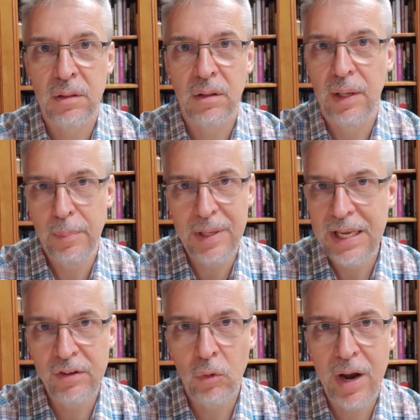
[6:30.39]
I mean,
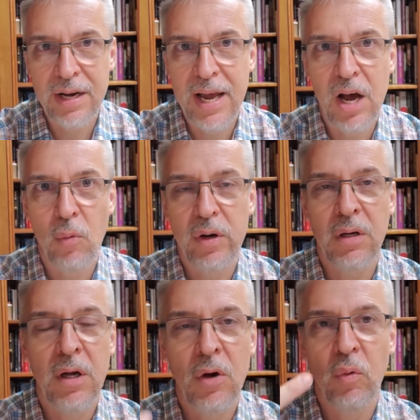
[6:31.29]
even right now, when,
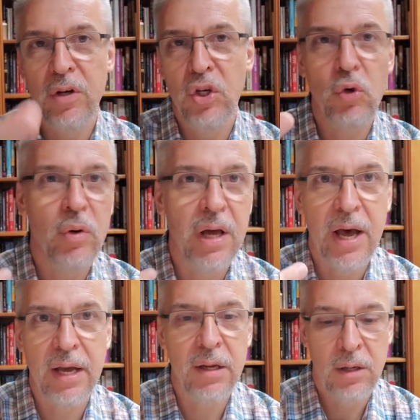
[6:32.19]
when you and
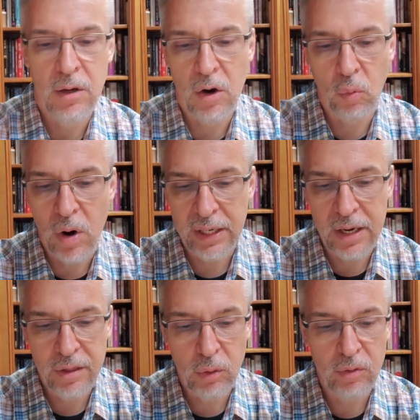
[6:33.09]
I are
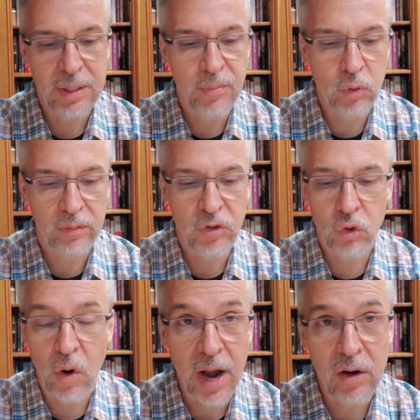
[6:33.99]
walking through some sort of
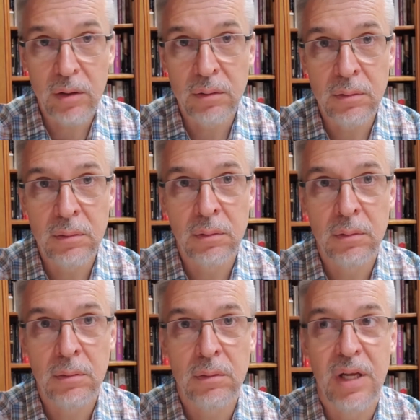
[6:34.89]
trial
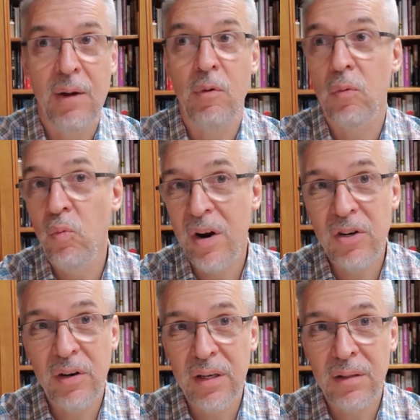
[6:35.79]
and we're
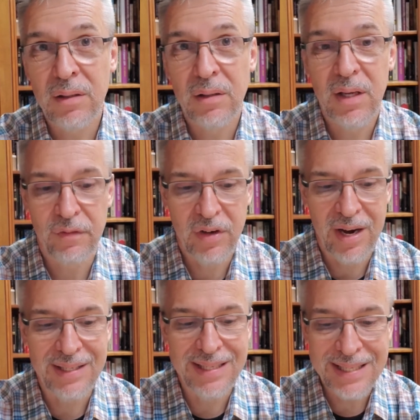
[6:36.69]
wondering, if
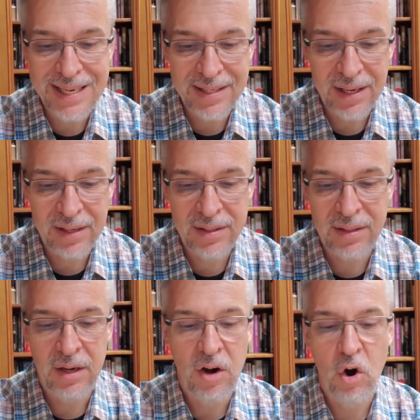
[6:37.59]
God sees us
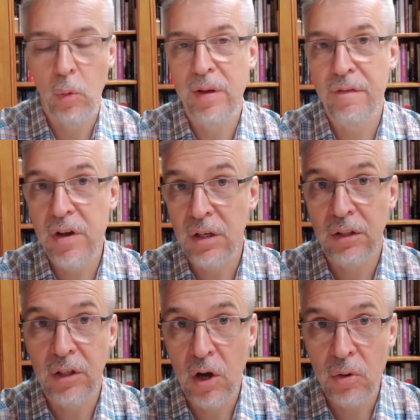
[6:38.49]
or we feel
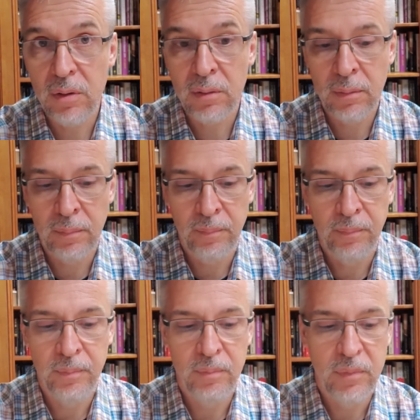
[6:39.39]
alone,
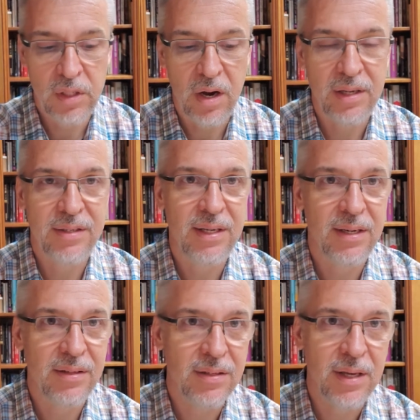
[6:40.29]
God
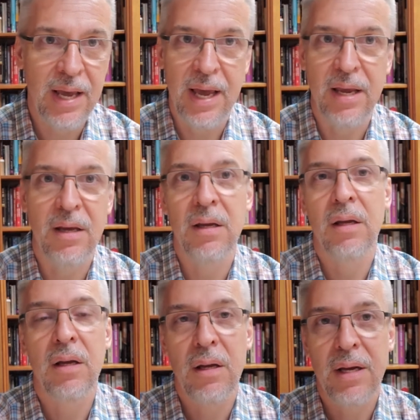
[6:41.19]
says, Hey,
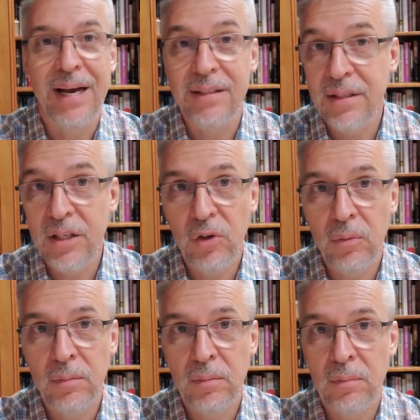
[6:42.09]
I see you.